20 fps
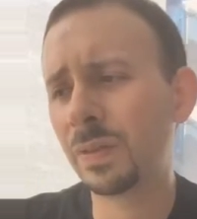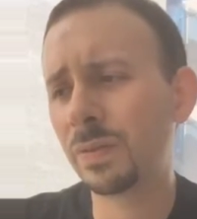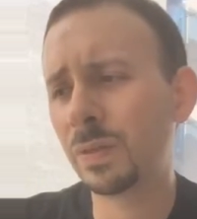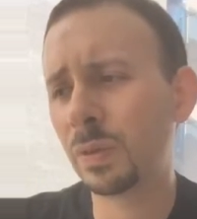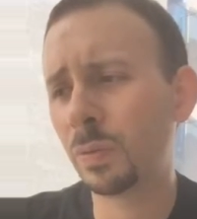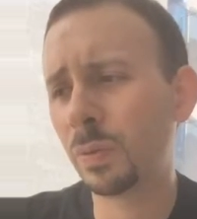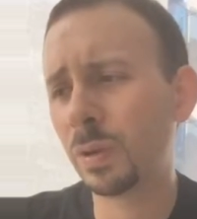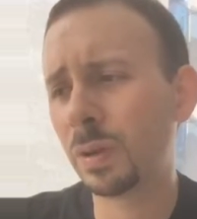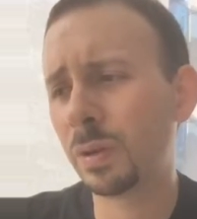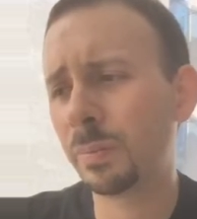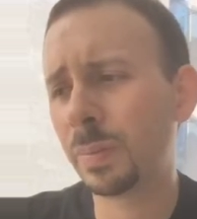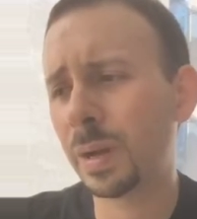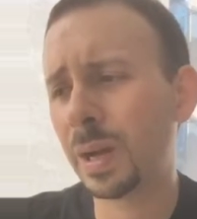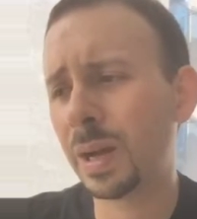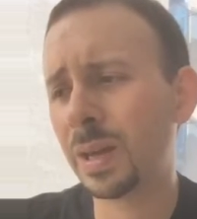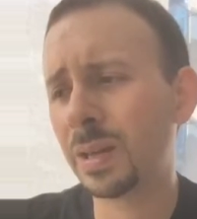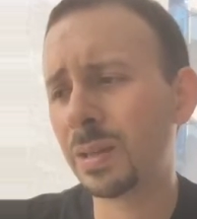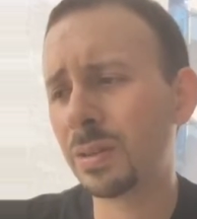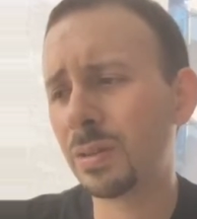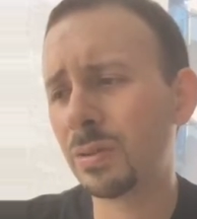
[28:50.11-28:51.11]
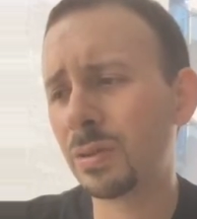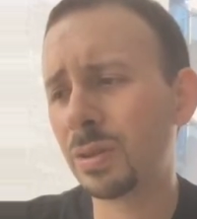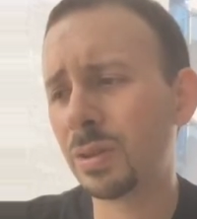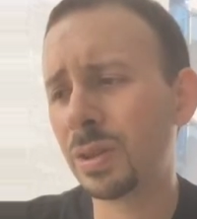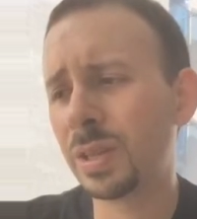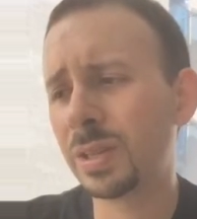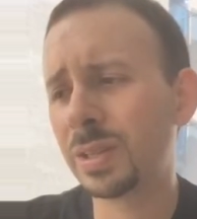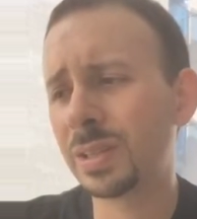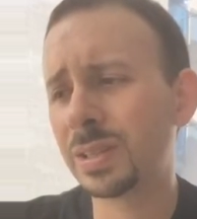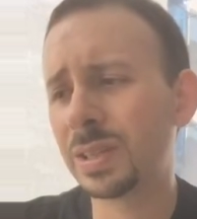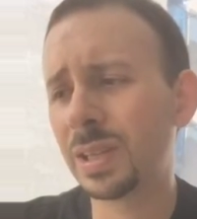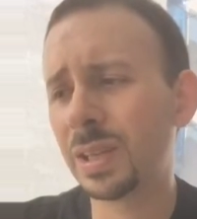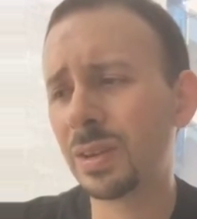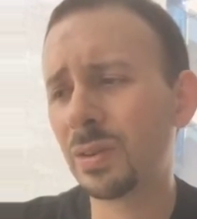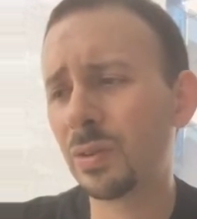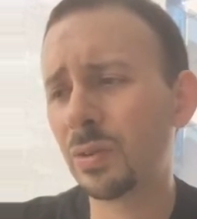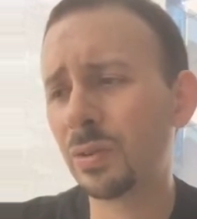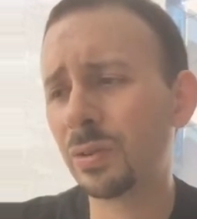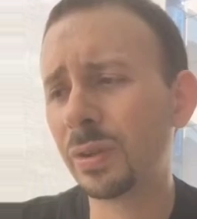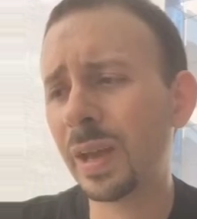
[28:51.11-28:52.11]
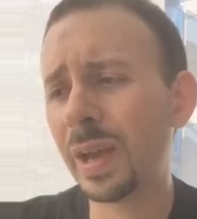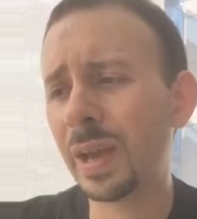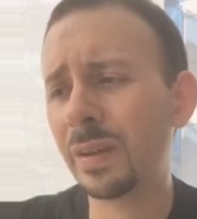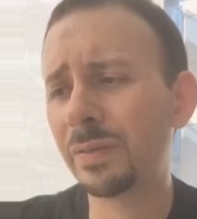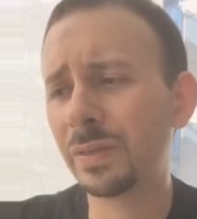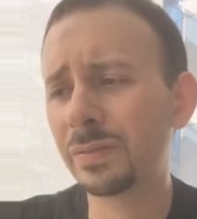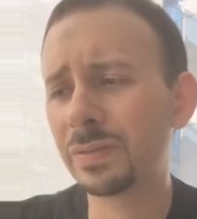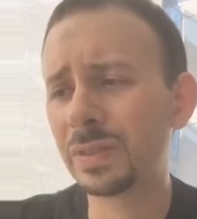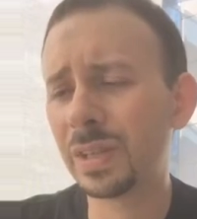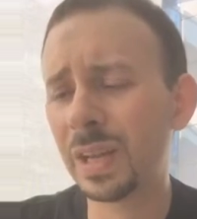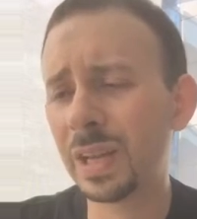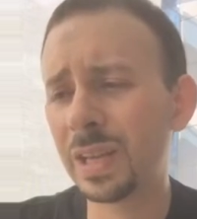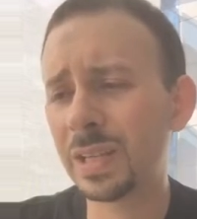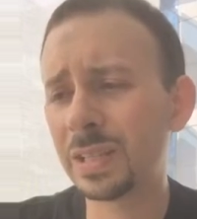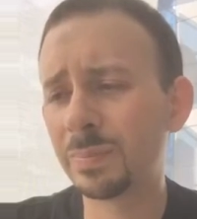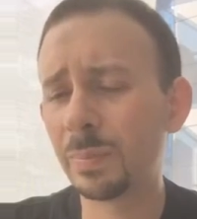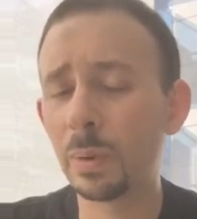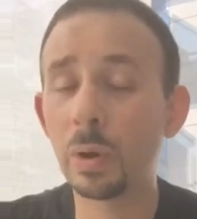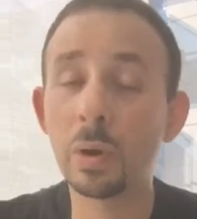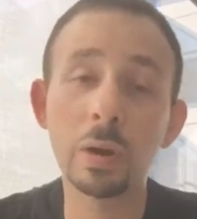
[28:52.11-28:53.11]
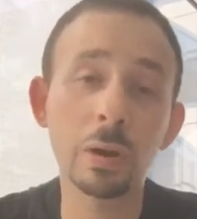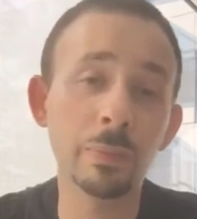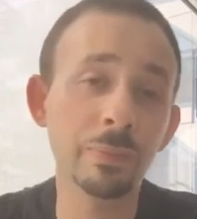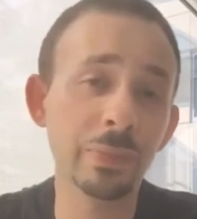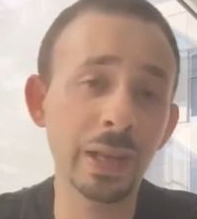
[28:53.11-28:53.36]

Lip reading: If you want to buy, you need to see it hold half of today's bar.